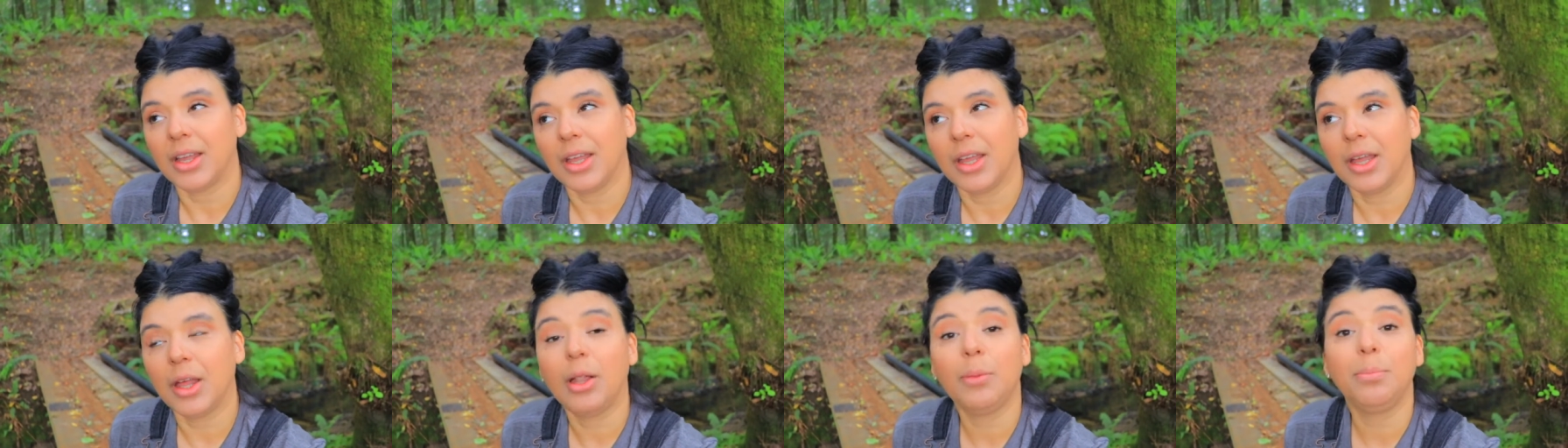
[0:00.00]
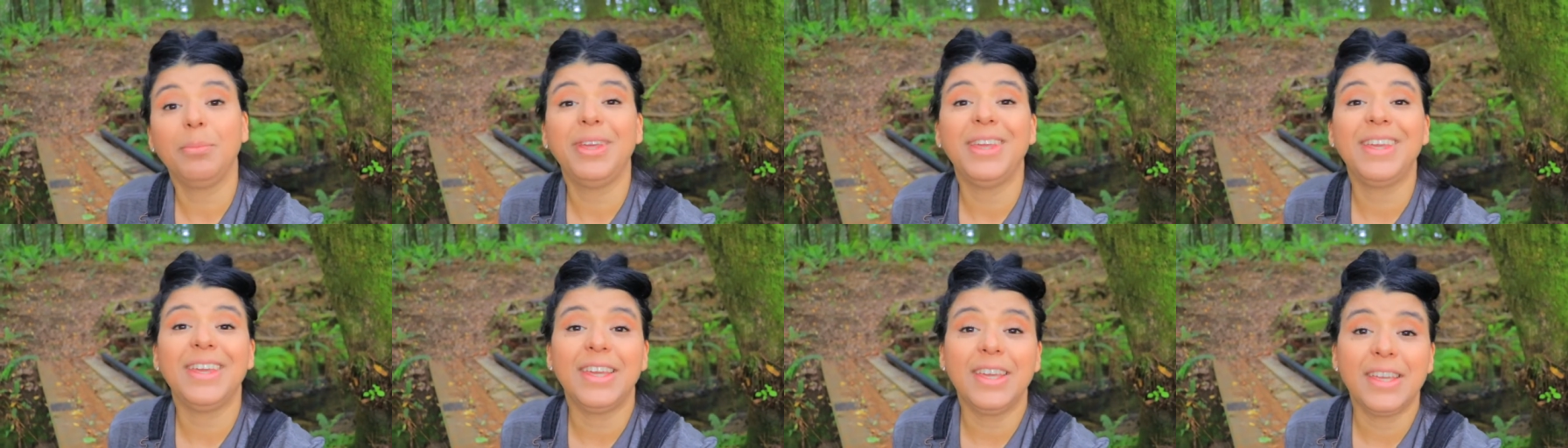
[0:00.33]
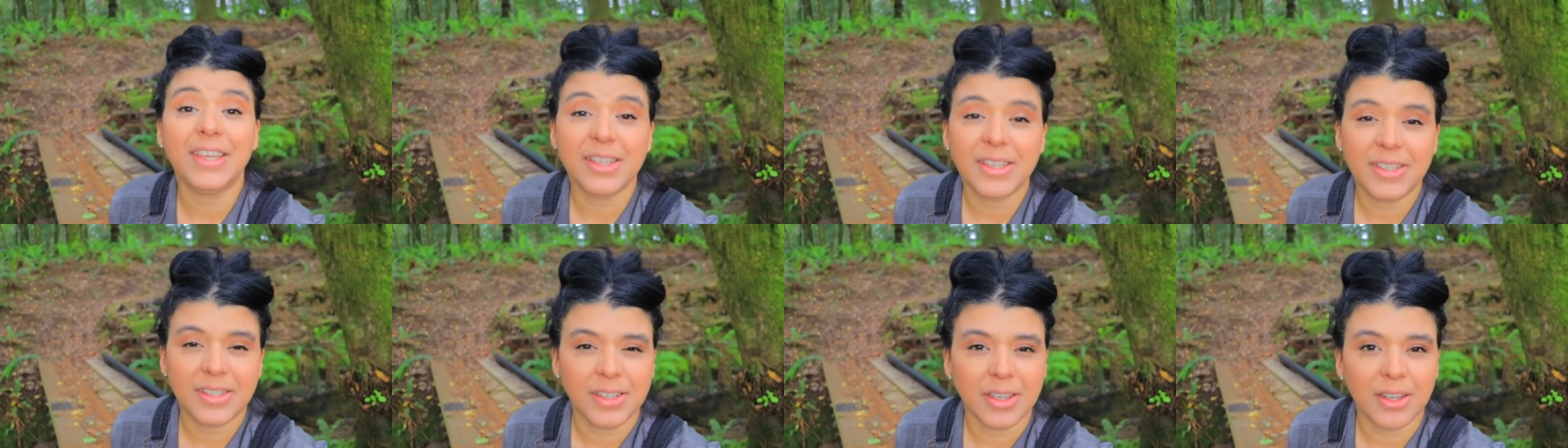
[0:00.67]
it'll be
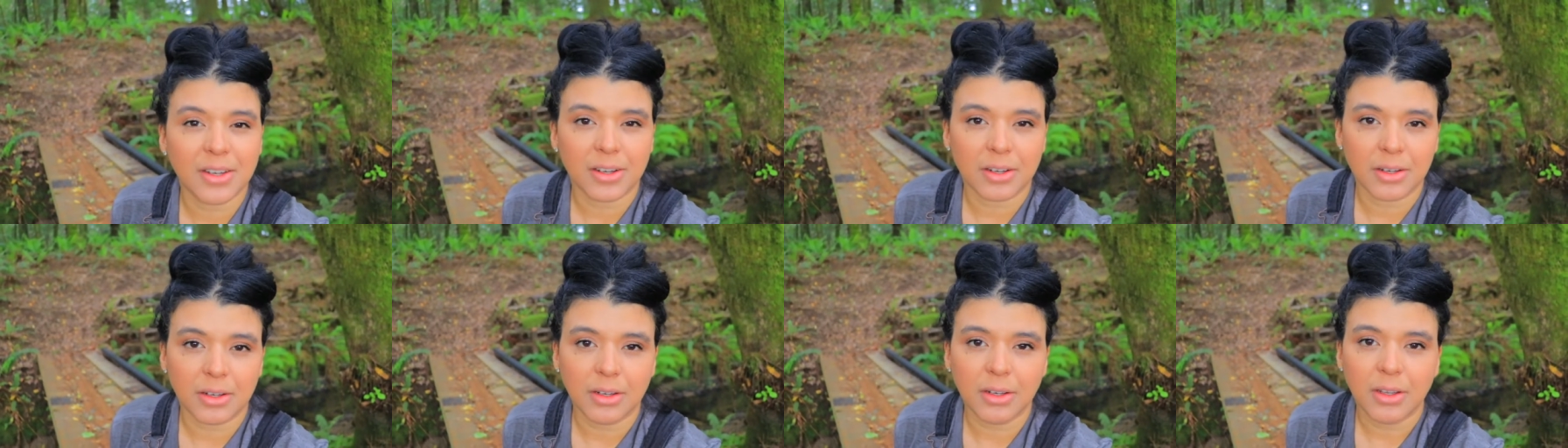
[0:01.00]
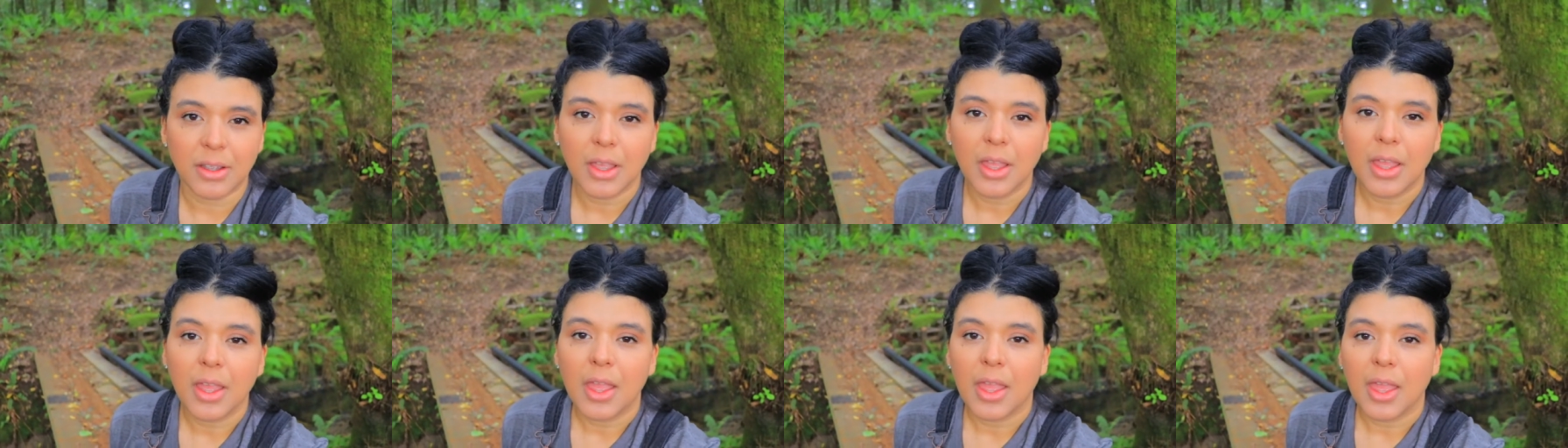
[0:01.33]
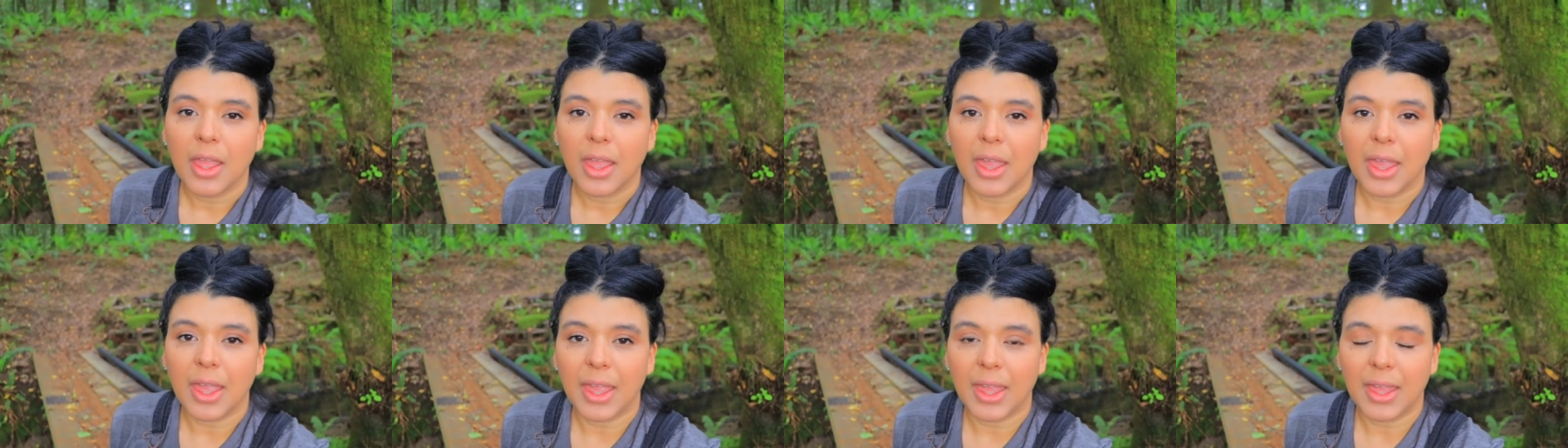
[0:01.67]
easier
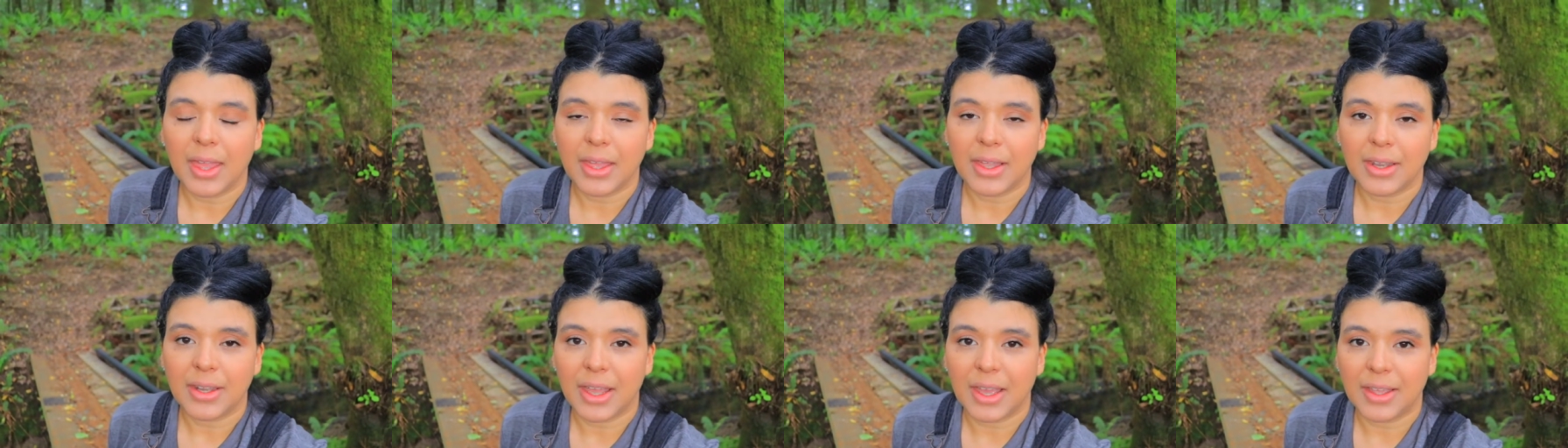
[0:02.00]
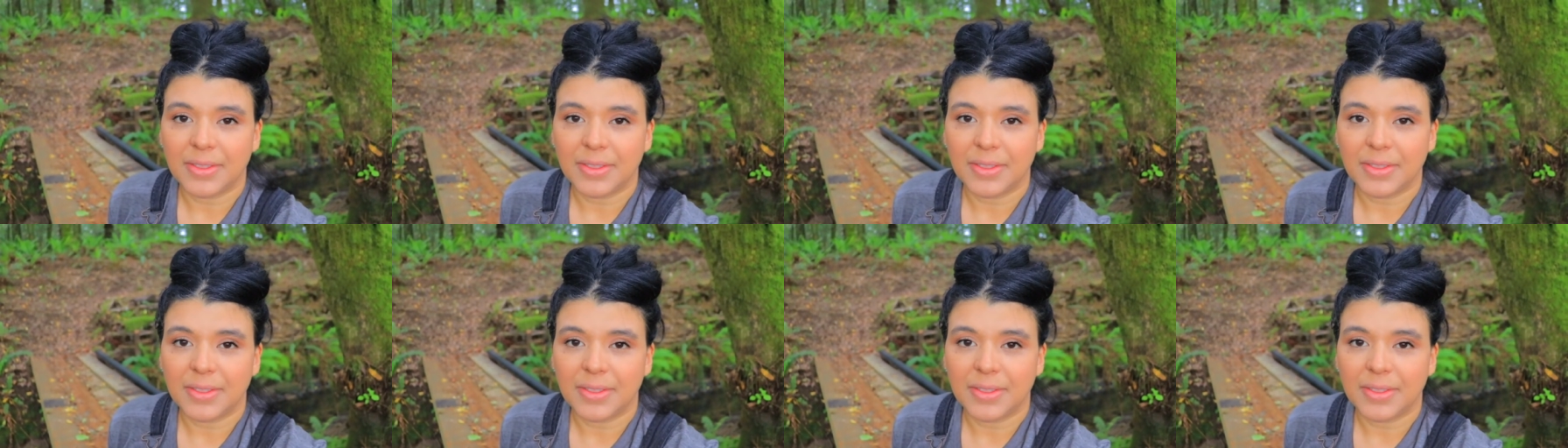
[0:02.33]
and